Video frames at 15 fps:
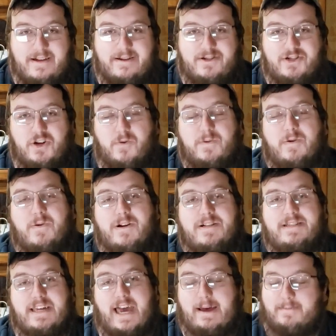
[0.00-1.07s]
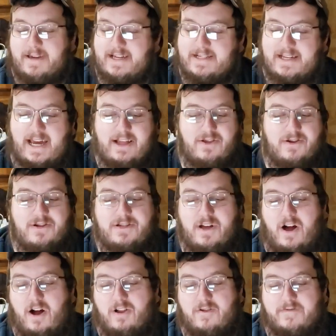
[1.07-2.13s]
Show me where it's at, because I looked
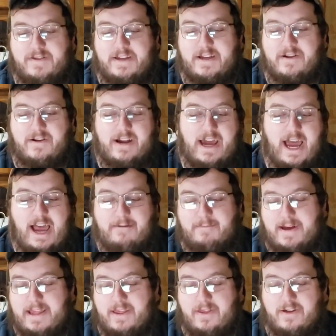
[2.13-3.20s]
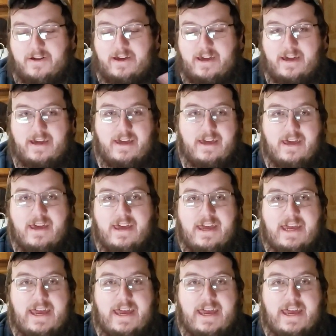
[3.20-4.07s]
all over the internet. I've been looking